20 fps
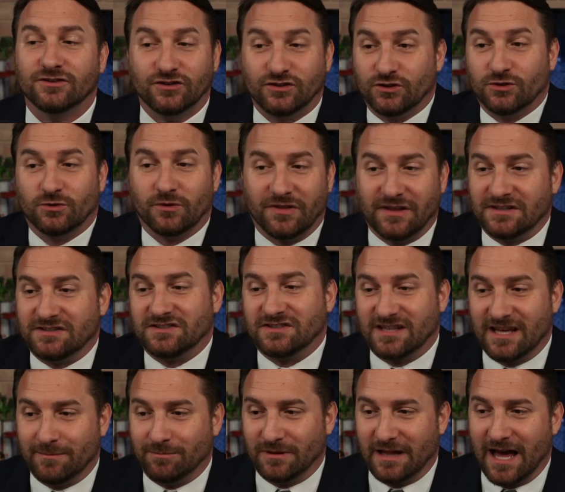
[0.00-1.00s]
do this
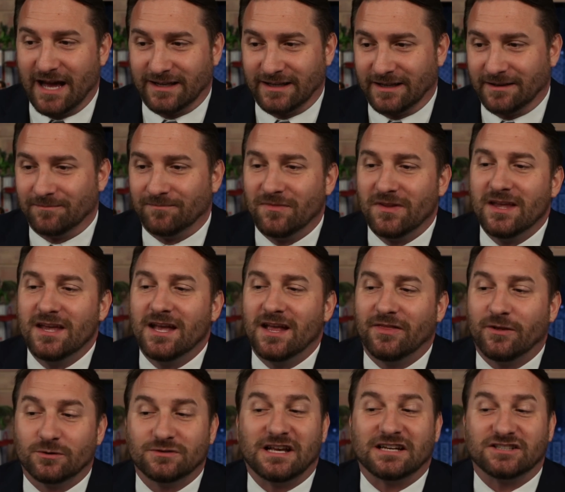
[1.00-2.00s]
skip lagging.
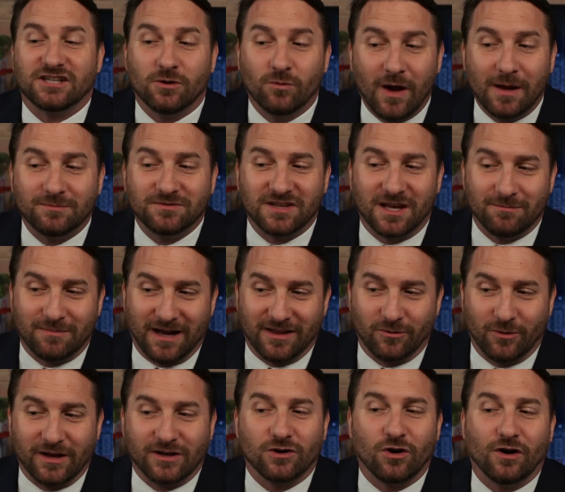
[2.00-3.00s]
There was actually a website, by
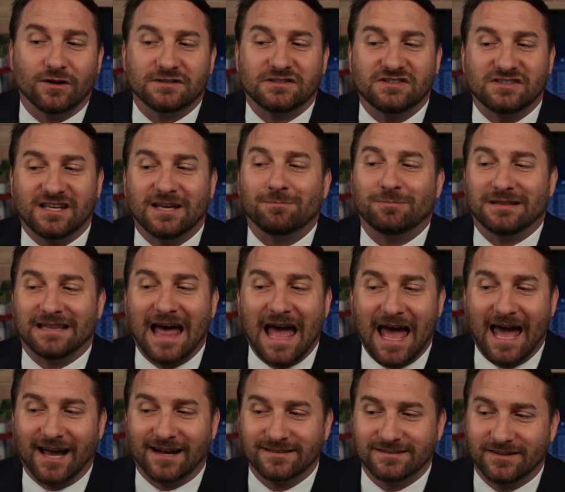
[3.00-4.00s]
the way, called Skip
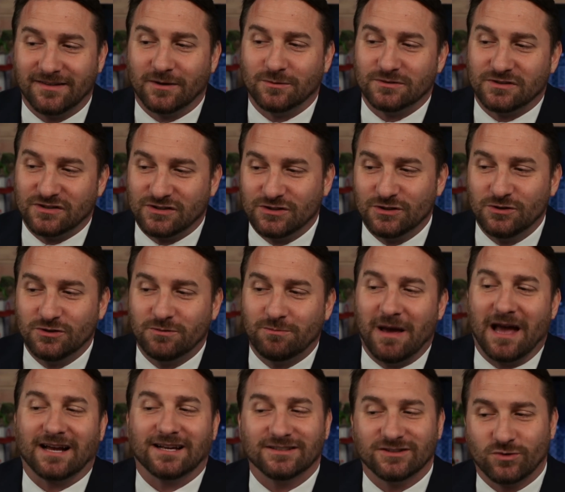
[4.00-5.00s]
Lagged that was sued
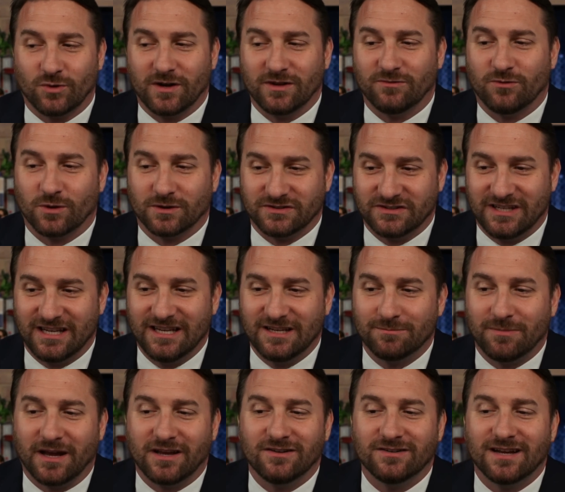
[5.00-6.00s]
back in
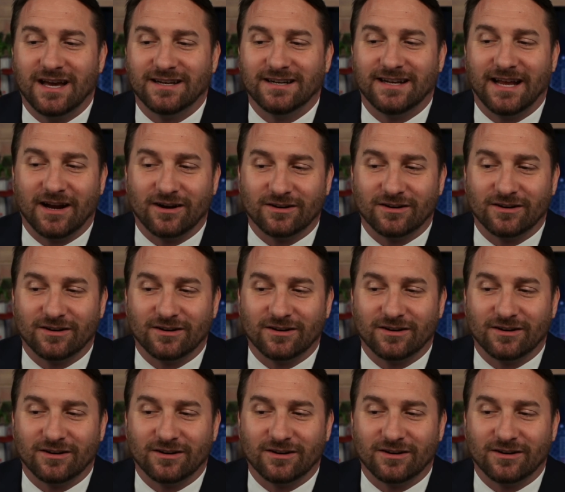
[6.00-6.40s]
2014 by United